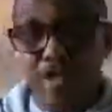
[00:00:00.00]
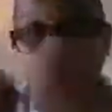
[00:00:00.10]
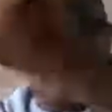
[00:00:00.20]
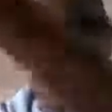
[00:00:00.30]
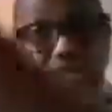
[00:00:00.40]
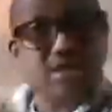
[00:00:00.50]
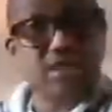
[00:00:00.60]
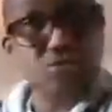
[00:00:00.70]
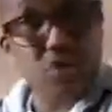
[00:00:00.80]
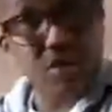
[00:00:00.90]
they take
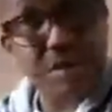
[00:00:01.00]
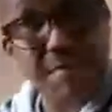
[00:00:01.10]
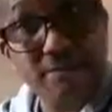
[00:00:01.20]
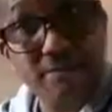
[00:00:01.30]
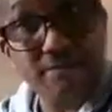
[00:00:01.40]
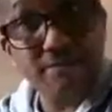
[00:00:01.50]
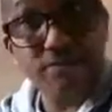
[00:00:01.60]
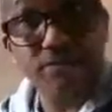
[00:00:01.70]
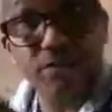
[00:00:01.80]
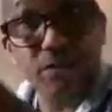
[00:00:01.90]
this to the rebels,
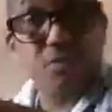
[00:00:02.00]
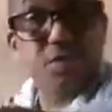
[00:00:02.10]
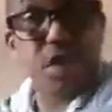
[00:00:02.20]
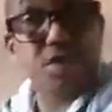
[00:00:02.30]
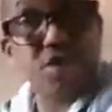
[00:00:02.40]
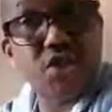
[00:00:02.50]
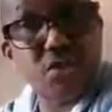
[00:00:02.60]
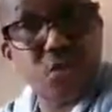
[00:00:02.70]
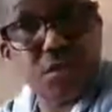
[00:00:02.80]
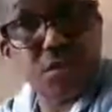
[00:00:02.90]
they exchange
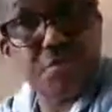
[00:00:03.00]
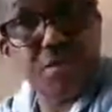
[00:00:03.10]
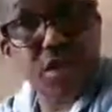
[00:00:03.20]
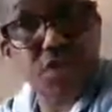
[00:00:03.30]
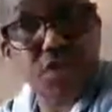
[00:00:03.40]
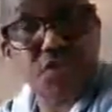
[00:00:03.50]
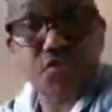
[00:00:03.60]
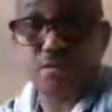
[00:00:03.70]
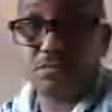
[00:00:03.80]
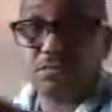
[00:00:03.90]
it with
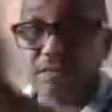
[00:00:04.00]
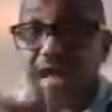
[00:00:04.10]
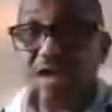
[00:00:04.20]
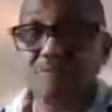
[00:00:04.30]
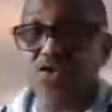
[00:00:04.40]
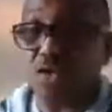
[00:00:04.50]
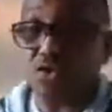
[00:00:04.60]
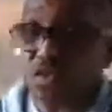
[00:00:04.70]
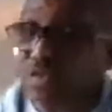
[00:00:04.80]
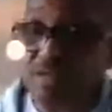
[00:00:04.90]
minerals, diamonds and
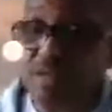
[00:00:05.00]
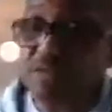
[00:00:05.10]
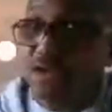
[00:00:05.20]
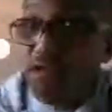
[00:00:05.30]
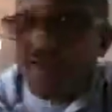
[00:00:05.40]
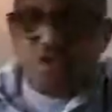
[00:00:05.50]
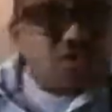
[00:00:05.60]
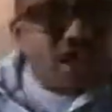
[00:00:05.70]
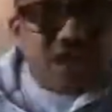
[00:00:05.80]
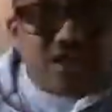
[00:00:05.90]
all things,
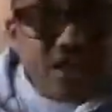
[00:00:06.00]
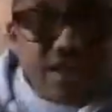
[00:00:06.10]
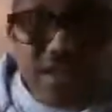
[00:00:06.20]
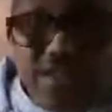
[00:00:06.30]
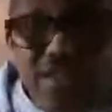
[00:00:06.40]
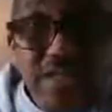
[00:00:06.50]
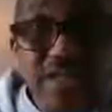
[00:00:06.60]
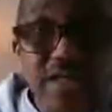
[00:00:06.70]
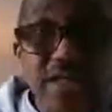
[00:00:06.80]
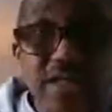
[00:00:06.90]
just as
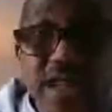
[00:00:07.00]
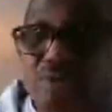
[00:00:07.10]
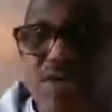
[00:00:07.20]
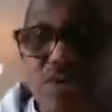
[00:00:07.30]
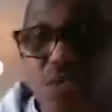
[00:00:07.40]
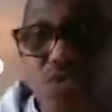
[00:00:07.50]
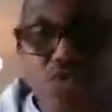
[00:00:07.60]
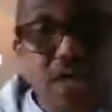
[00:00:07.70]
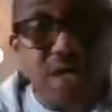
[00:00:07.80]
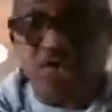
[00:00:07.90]
Liberia
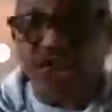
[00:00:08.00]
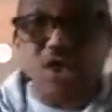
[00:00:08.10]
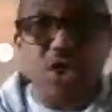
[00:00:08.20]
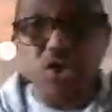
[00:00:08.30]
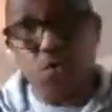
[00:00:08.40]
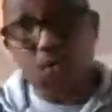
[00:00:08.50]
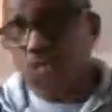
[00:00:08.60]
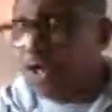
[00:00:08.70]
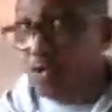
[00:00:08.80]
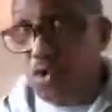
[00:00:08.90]
was and Sierra Leone was and